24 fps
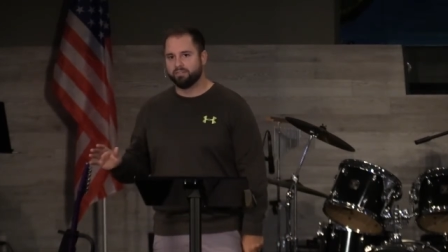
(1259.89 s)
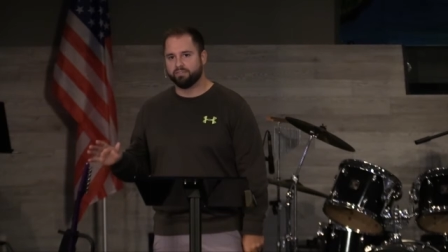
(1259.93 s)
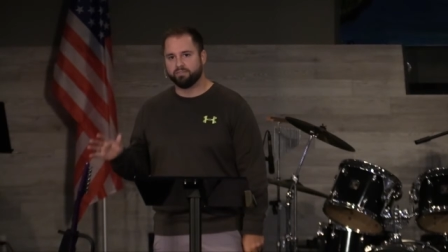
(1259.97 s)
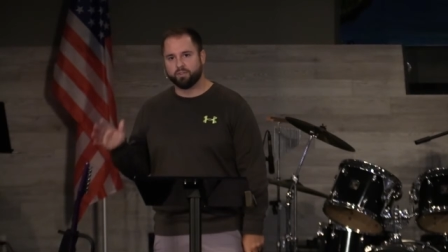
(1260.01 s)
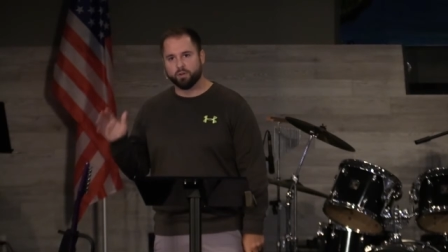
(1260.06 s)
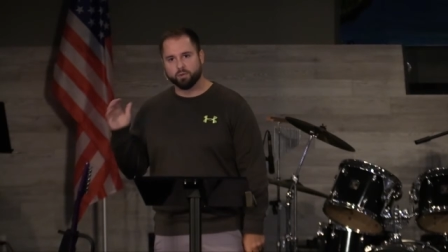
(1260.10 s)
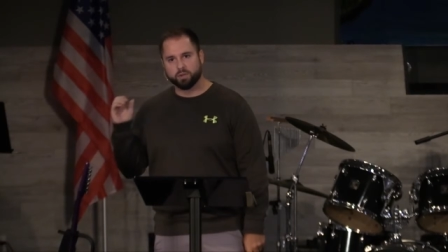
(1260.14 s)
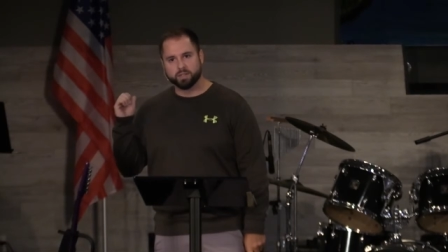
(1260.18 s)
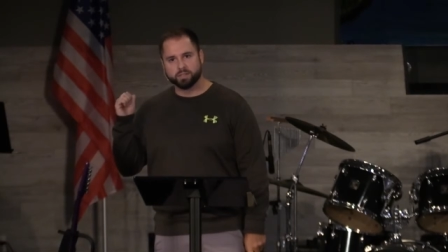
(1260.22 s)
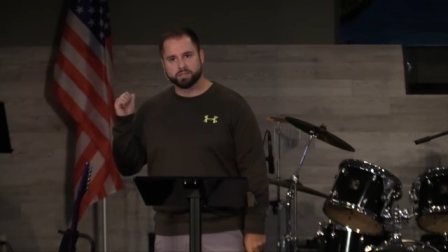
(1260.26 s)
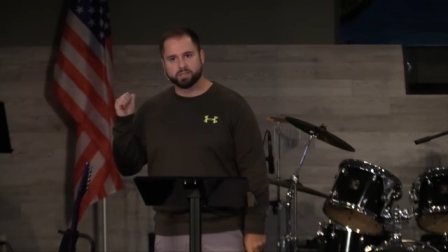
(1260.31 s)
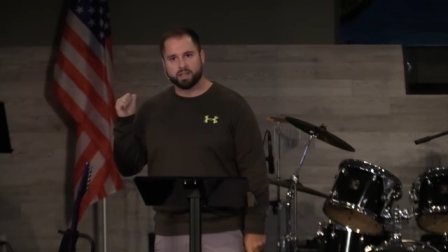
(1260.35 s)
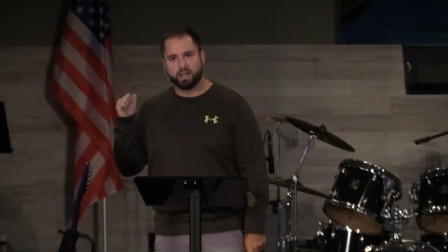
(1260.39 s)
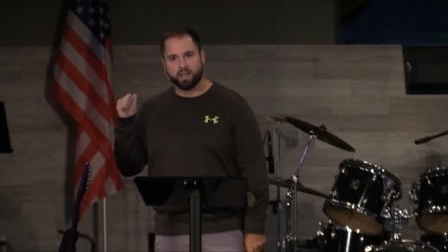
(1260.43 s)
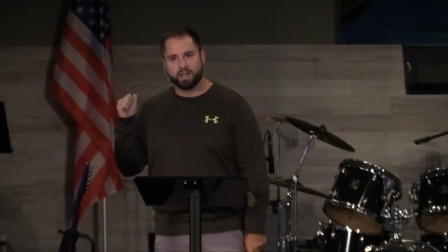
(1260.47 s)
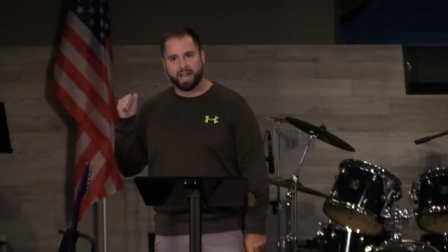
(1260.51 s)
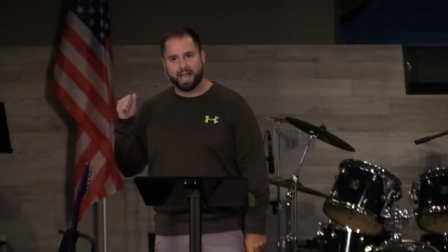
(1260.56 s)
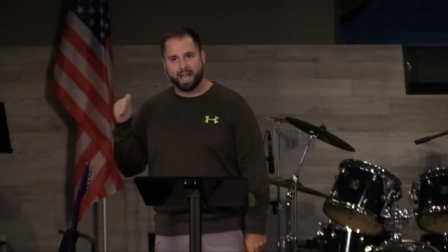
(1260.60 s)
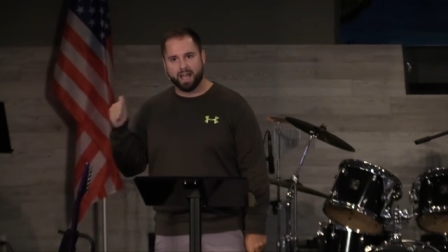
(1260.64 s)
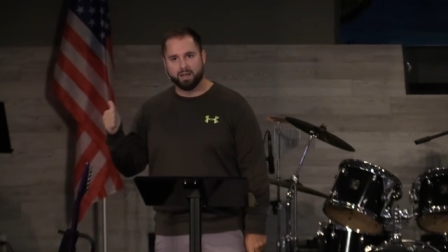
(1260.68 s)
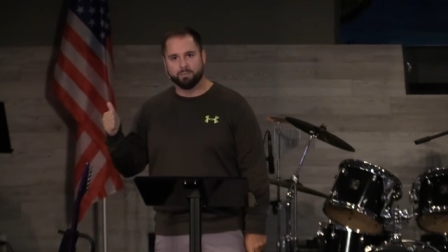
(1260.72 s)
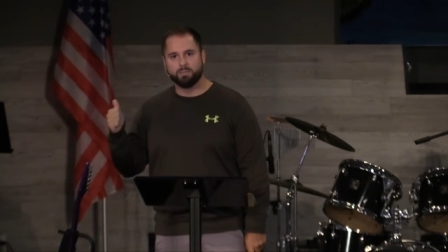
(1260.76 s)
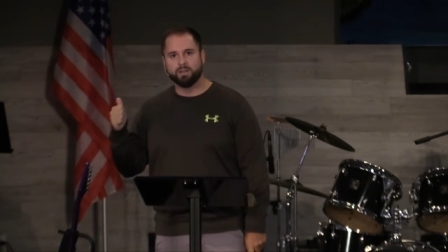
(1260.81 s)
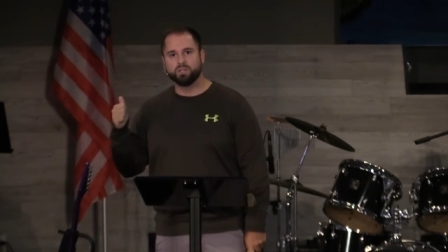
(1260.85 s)
focus on
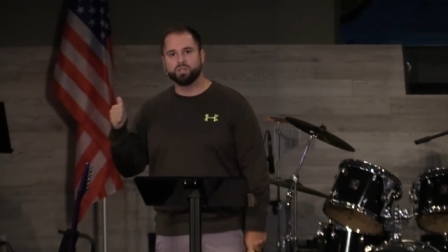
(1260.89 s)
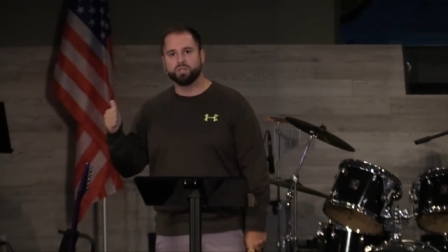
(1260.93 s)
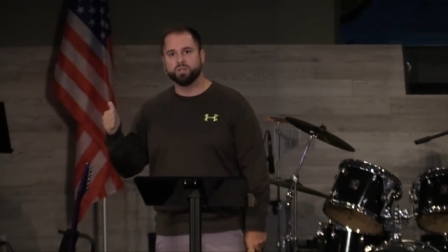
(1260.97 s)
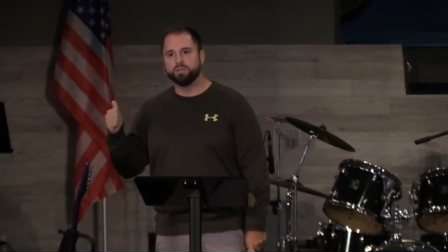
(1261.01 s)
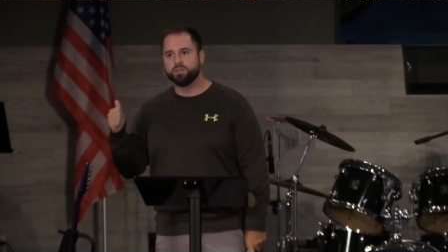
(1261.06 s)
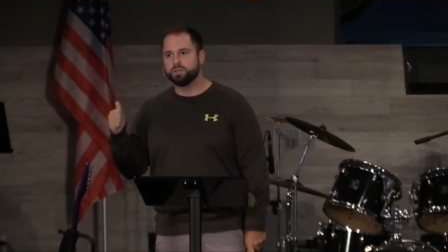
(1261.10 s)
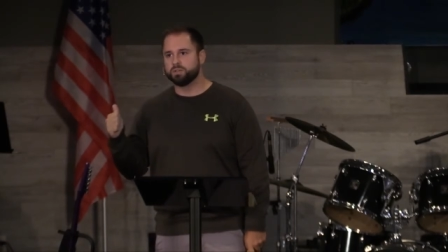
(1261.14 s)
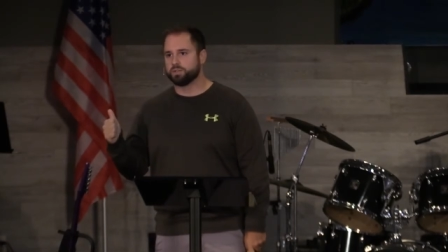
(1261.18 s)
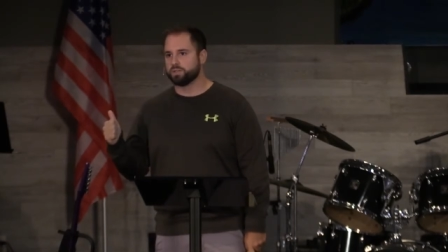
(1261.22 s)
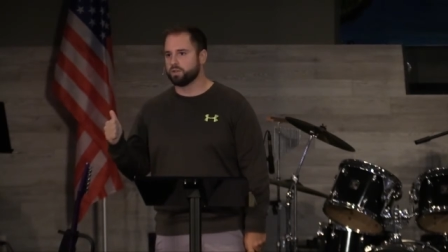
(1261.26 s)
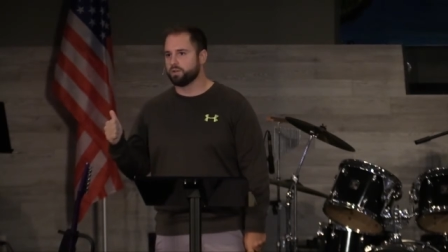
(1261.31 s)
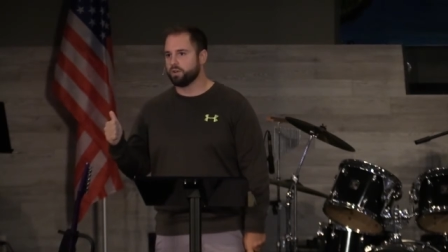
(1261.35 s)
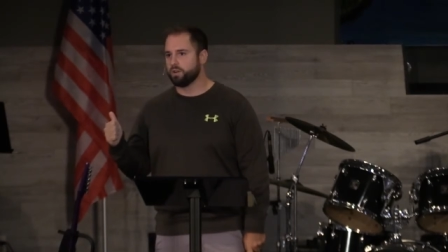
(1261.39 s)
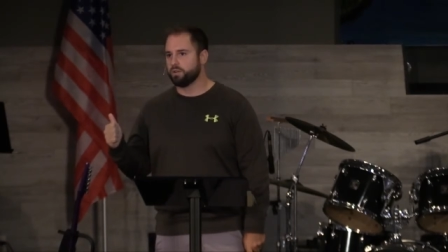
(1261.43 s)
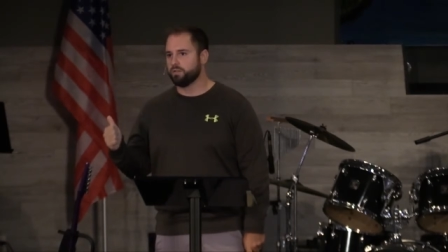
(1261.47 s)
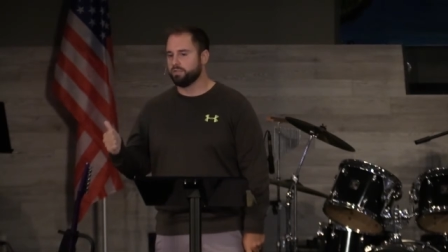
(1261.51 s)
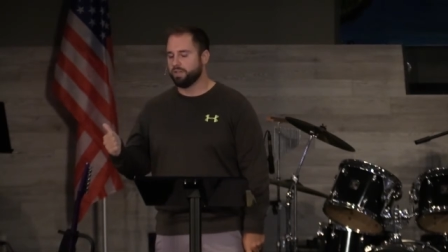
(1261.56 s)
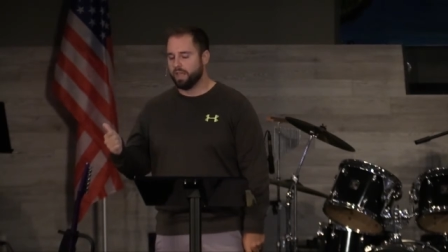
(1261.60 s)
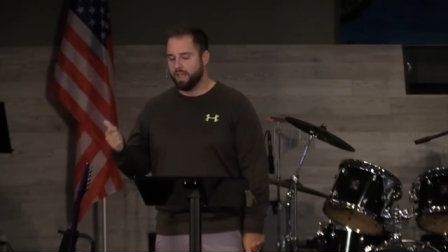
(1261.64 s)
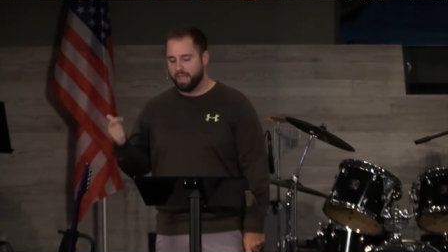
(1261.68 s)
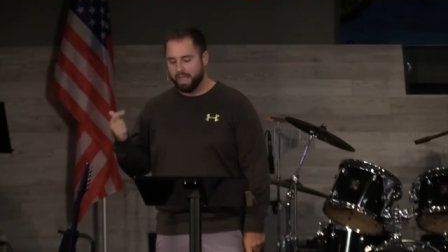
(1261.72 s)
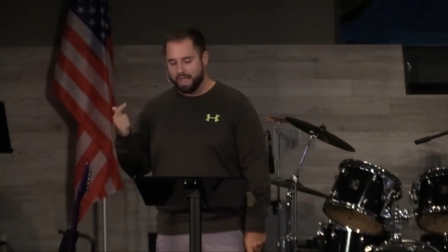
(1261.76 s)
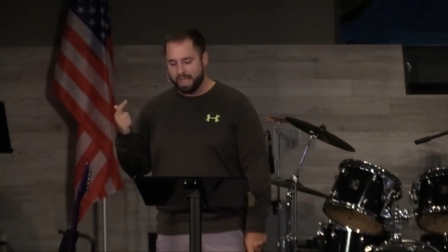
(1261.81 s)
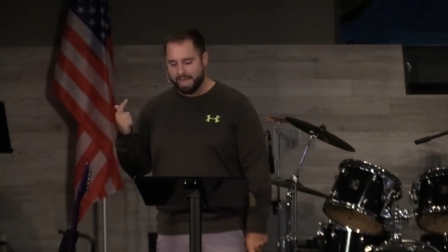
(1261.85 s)
how much you
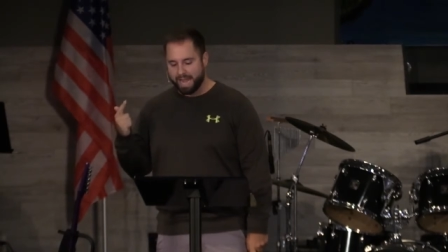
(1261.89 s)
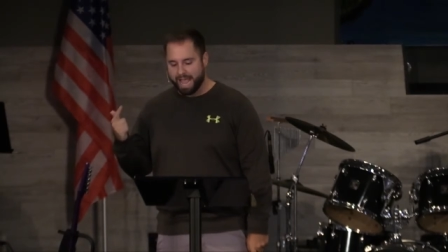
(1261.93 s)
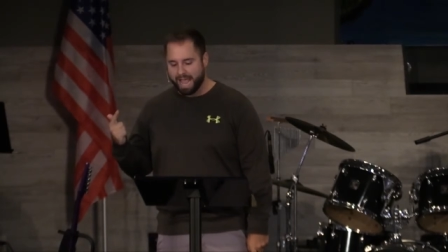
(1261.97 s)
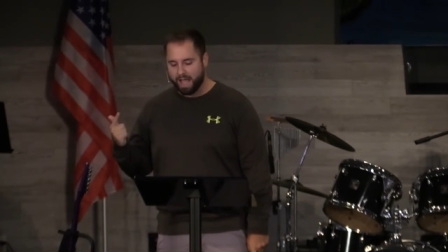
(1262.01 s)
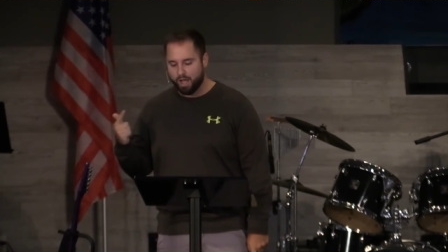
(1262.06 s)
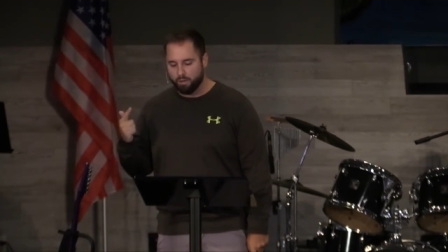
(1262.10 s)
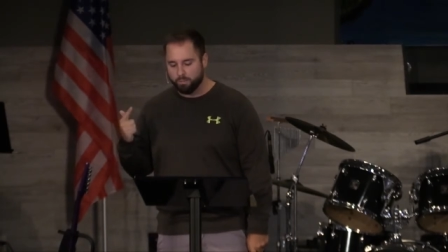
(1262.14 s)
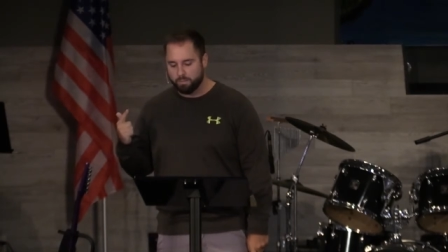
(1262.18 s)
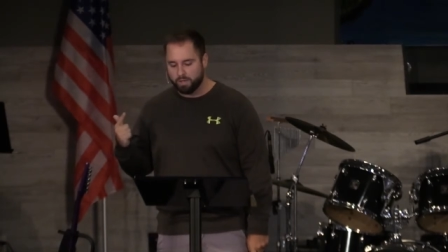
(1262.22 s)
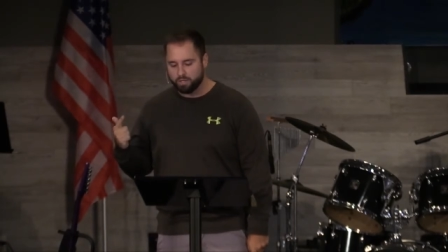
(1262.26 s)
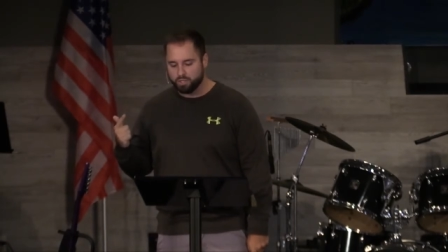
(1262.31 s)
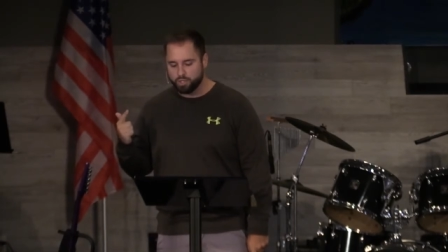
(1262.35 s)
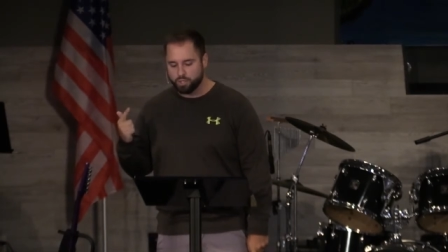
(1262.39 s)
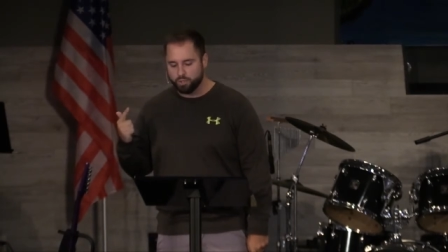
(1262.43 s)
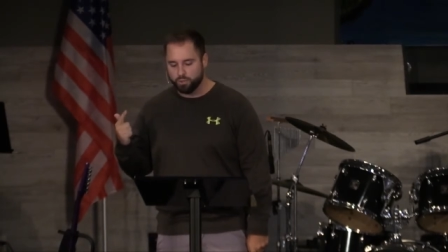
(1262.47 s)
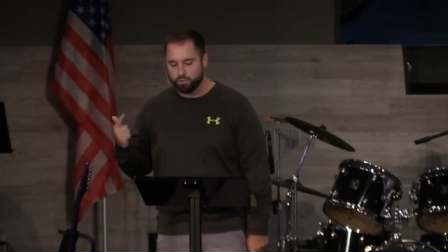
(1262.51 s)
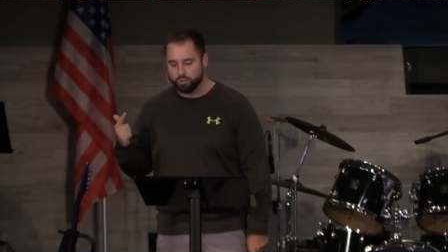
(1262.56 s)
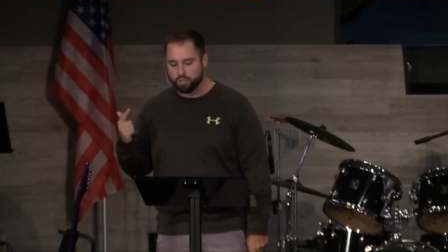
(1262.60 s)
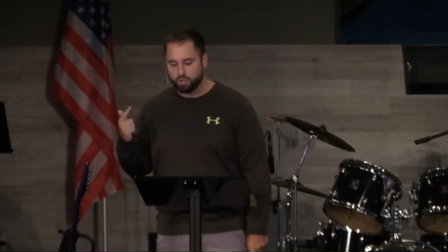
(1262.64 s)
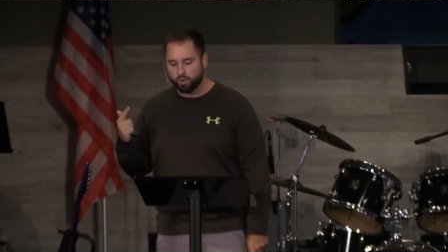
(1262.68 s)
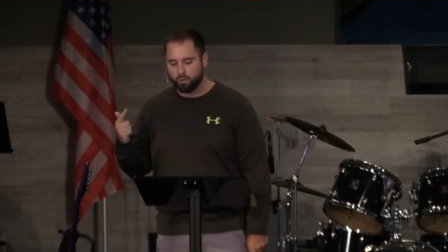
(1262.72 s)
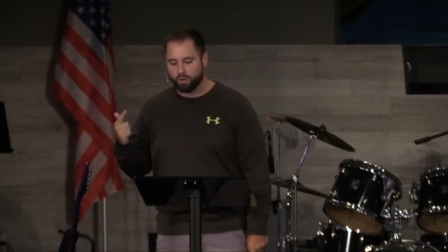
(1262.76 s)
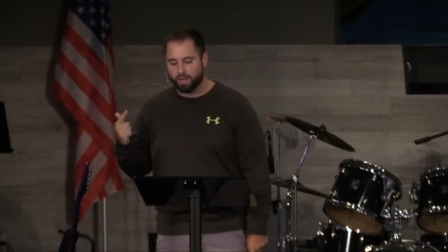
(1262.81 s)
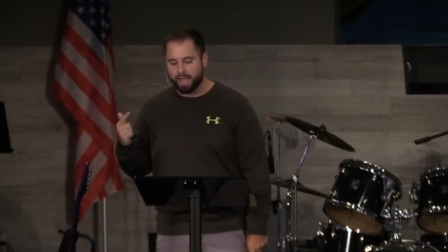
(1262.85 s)
deserve and how much you
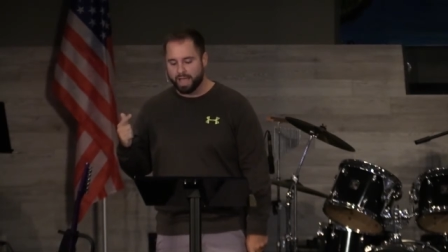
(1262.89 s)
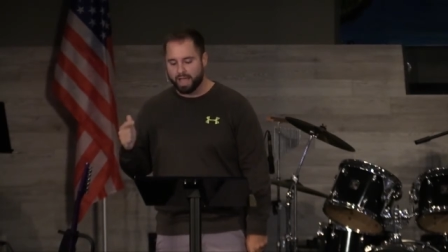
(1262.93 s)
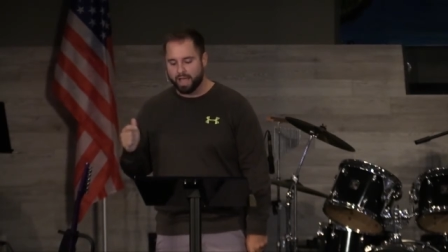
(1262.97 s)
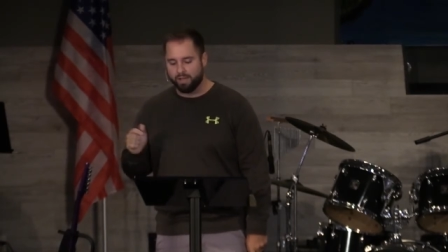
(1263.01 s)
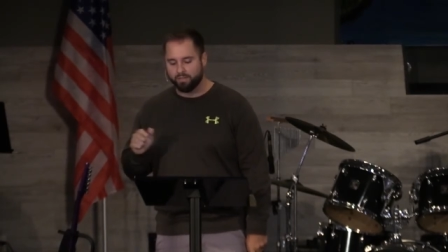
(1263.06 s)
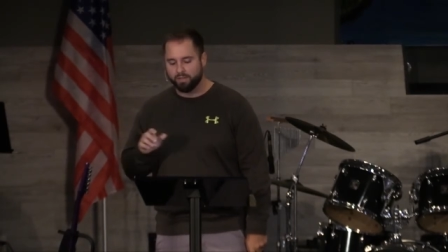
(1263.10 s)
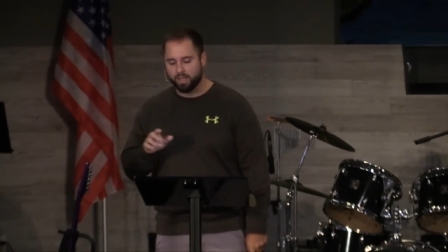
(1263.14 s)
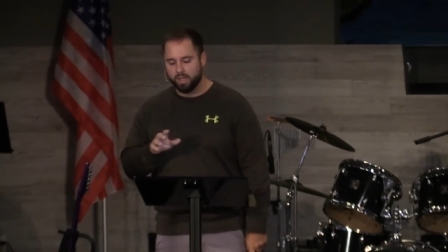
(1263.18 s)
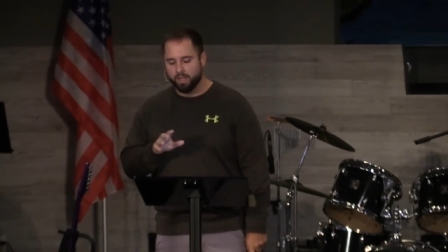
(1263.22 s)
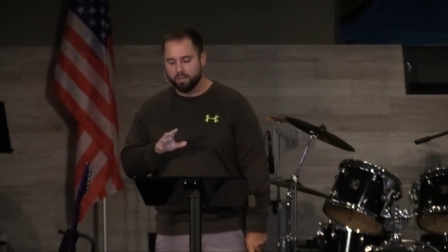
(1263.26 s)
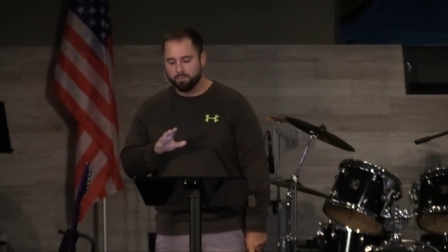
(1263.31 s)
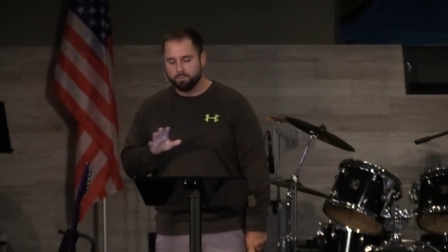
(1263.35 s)
don't have.